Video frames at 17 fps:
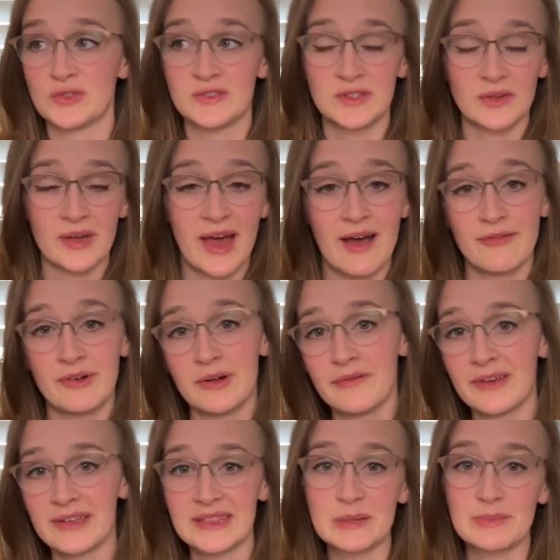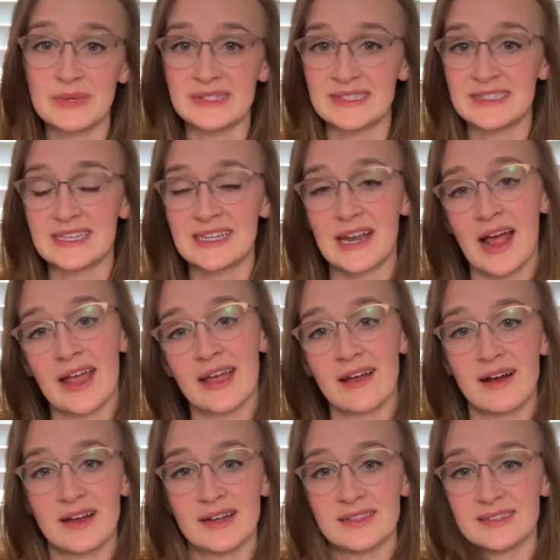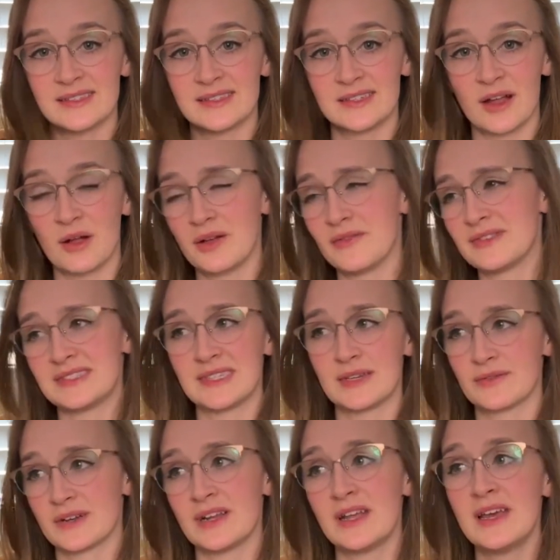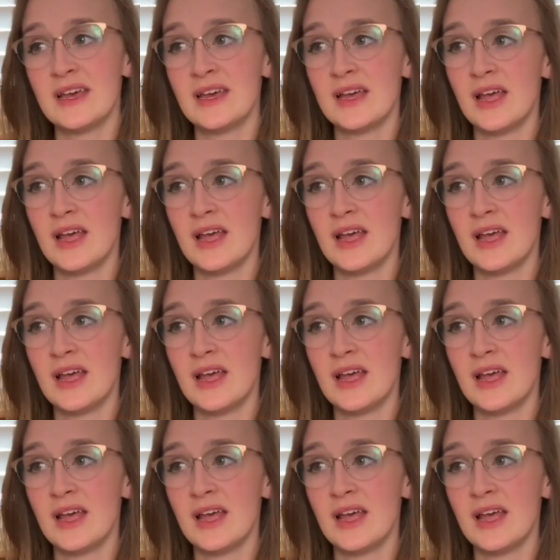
You still have all like the Byzantine icons and all these different